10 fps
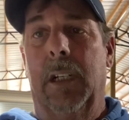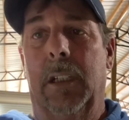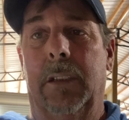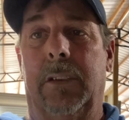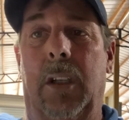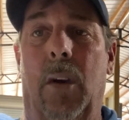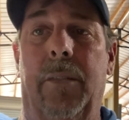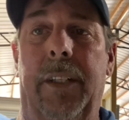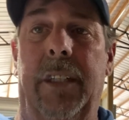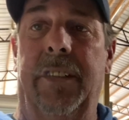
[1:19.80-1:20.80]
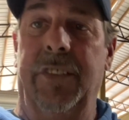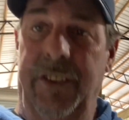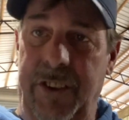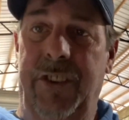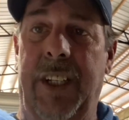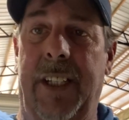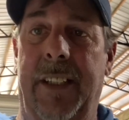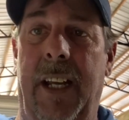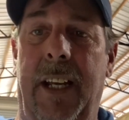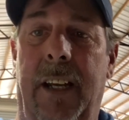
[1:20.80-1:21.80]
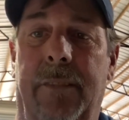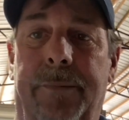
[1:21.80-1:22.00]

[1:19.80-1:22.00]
let's go over there and check that out.